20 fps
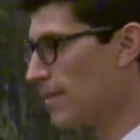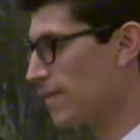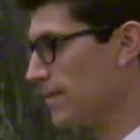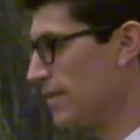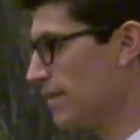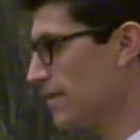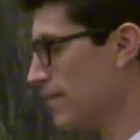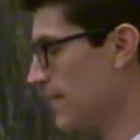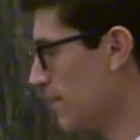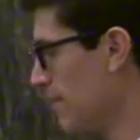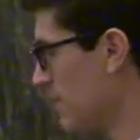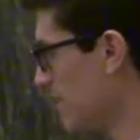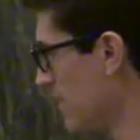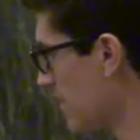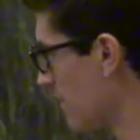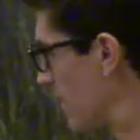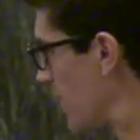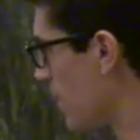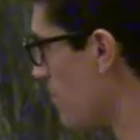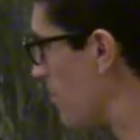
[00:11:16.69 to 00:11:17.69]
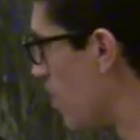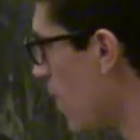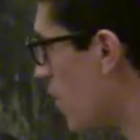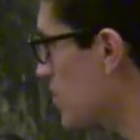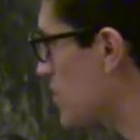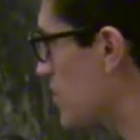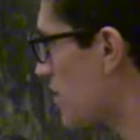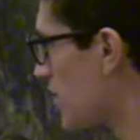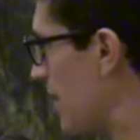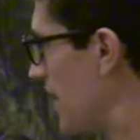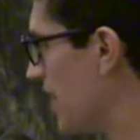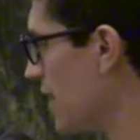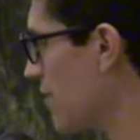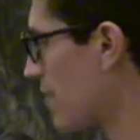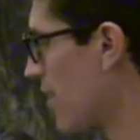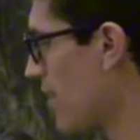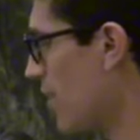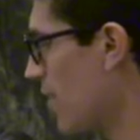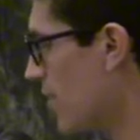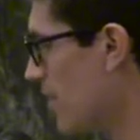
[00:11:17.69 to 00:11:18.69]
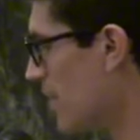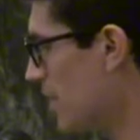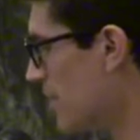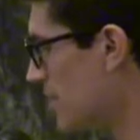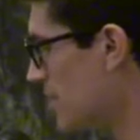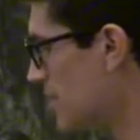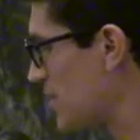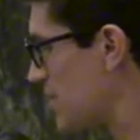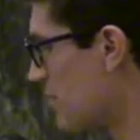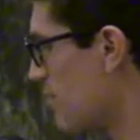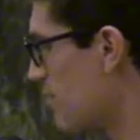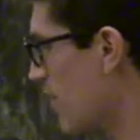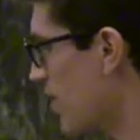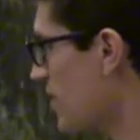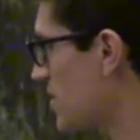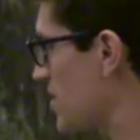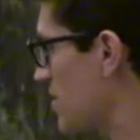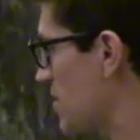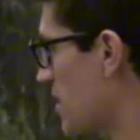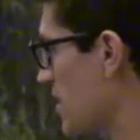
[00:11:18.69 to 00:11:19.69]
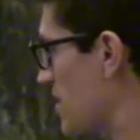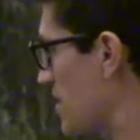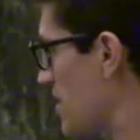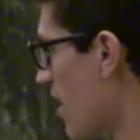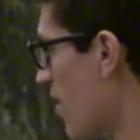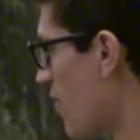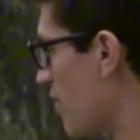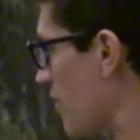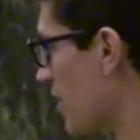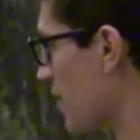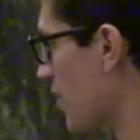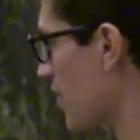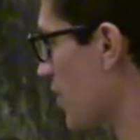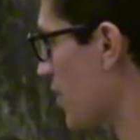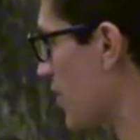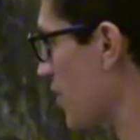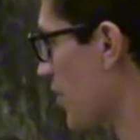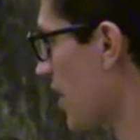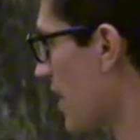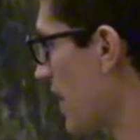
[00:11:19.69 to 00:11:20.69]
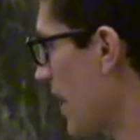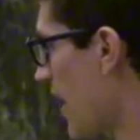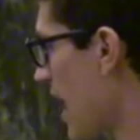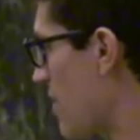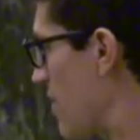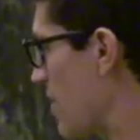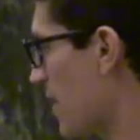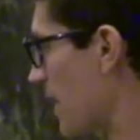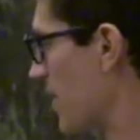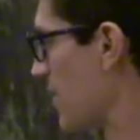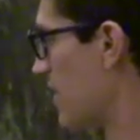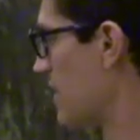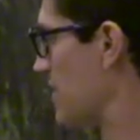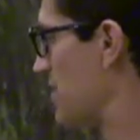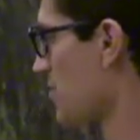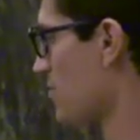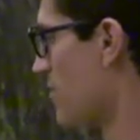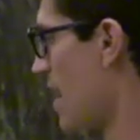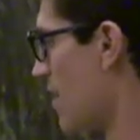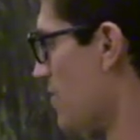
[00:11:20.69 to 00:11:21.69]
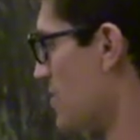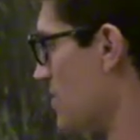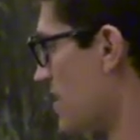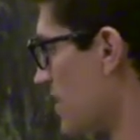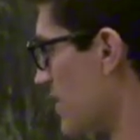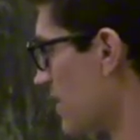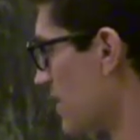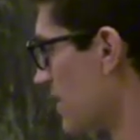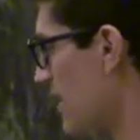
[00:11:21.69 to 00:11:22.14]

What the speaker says: the composer hero submerges itself in the great epic that surrounds it